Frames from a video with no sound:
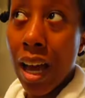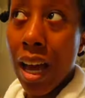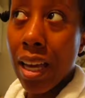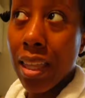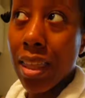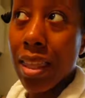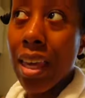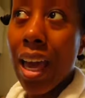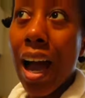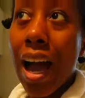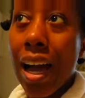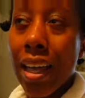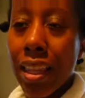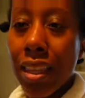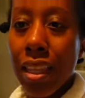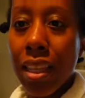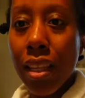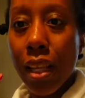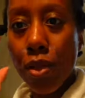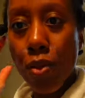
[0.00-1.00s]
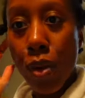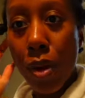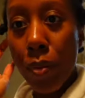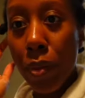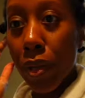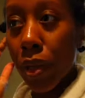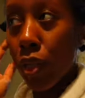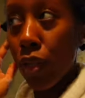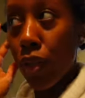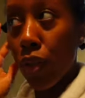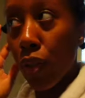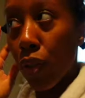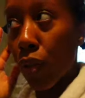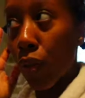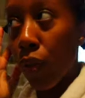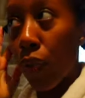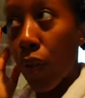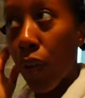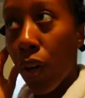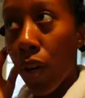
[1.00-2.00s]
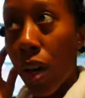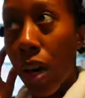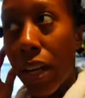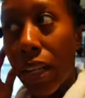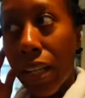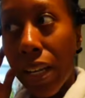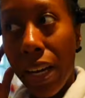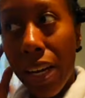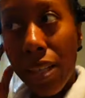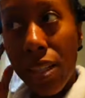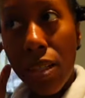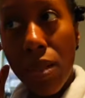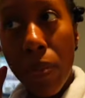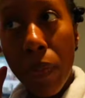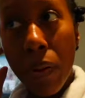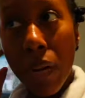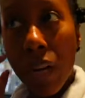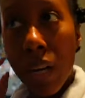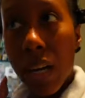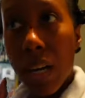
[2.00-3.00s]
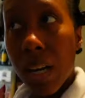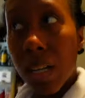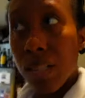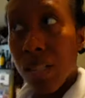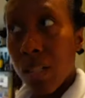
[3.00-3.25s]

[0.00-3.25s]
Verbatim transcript: I yeah, I think that's what I'm gonna do for our guest book.